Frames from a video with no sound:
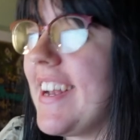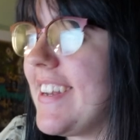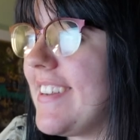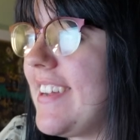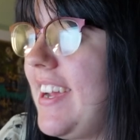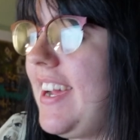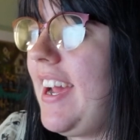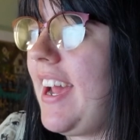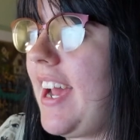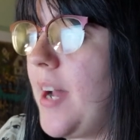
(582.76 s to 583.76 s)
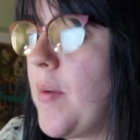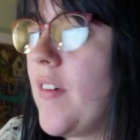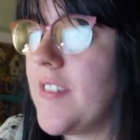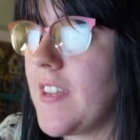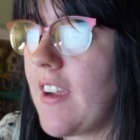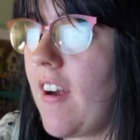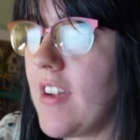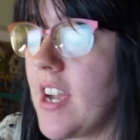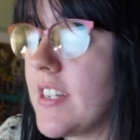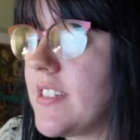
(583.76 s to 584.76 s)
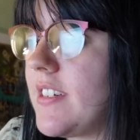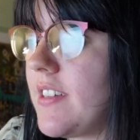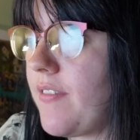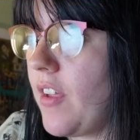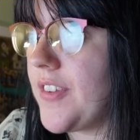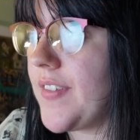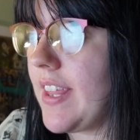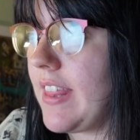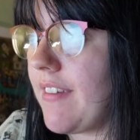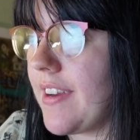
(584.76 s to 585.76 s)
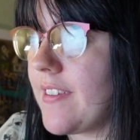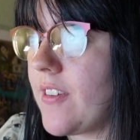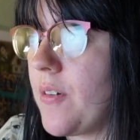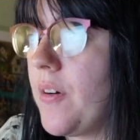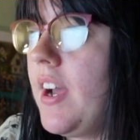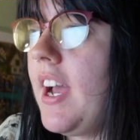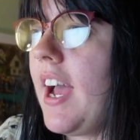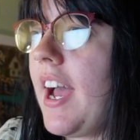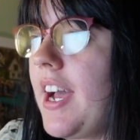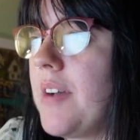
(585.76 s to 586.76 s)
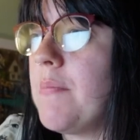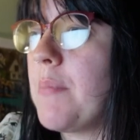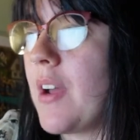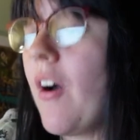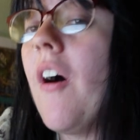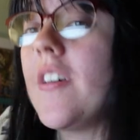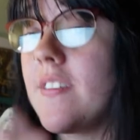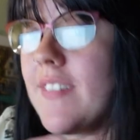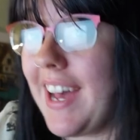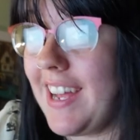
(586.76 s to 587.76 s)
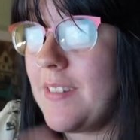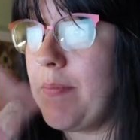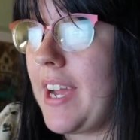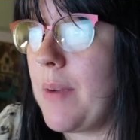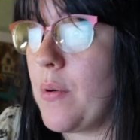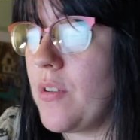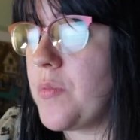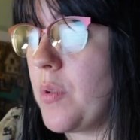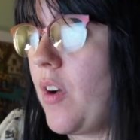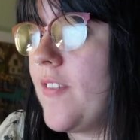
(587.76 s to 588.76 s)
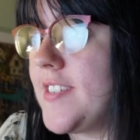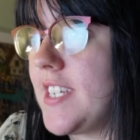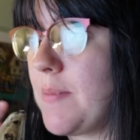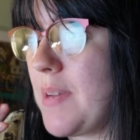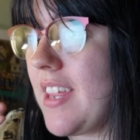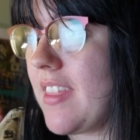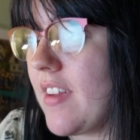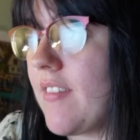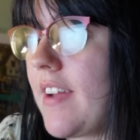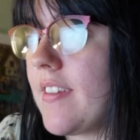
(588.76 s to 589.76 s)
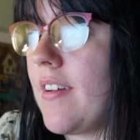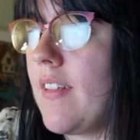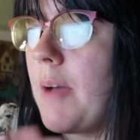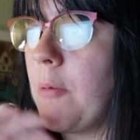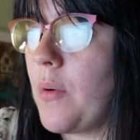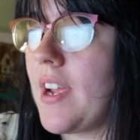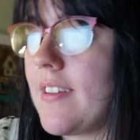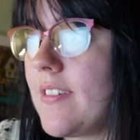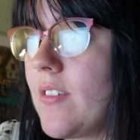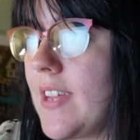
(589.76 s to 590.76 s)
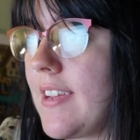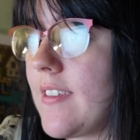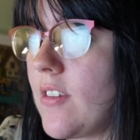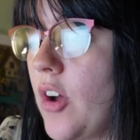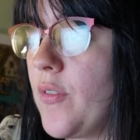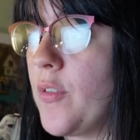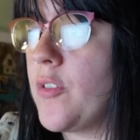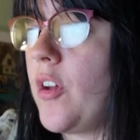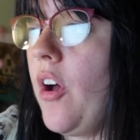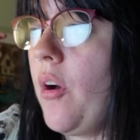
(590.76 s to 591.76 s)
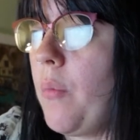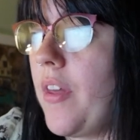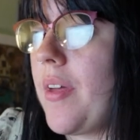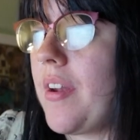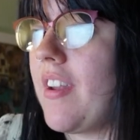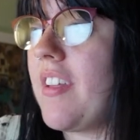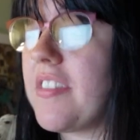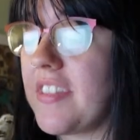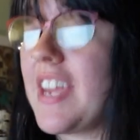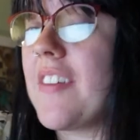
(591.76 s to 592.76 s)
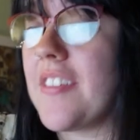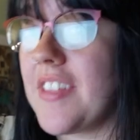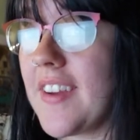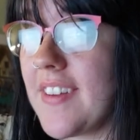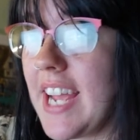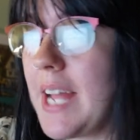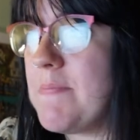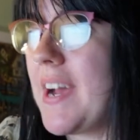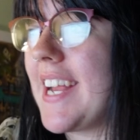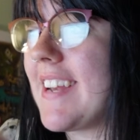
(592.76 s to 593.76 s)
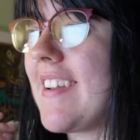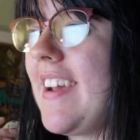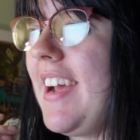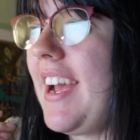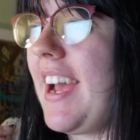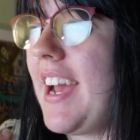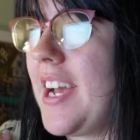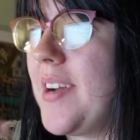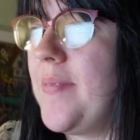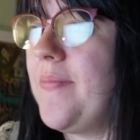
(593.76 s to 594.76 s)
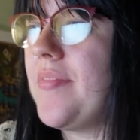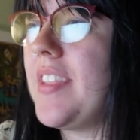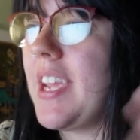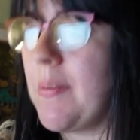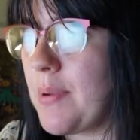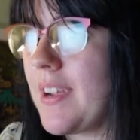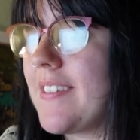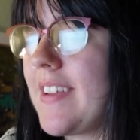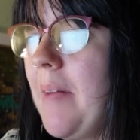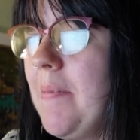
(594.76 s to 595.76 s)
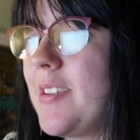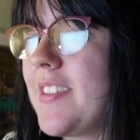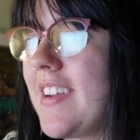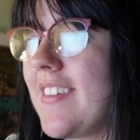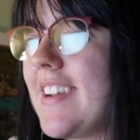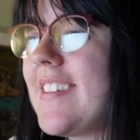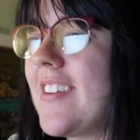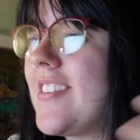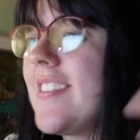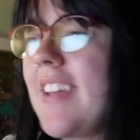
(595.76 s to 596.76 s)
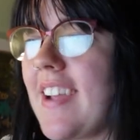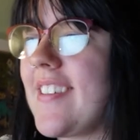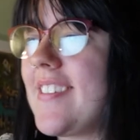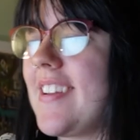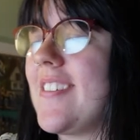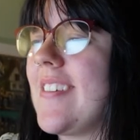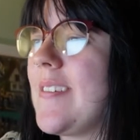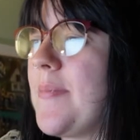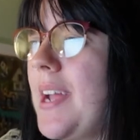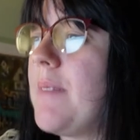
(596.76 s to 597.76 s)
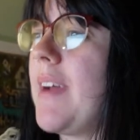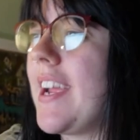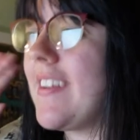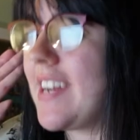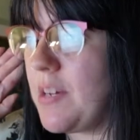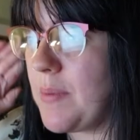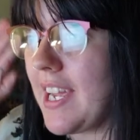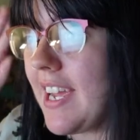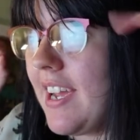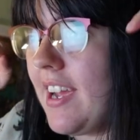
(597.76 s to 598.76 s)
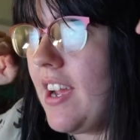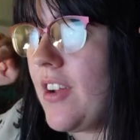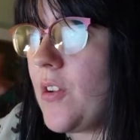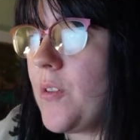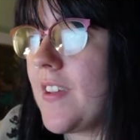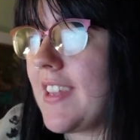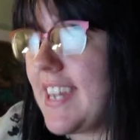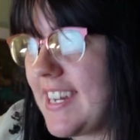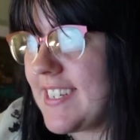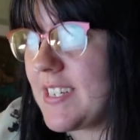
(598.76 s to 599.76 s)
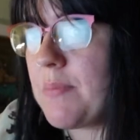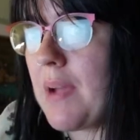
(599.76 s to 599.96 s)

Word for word: and obviously Carl Jung's philosophy and theories. So because of that, my approach will obviously be theoretical. I'm going into these novels with a theory in mind, a pre-established theory such as existentialism in mind, and I'll be using that as a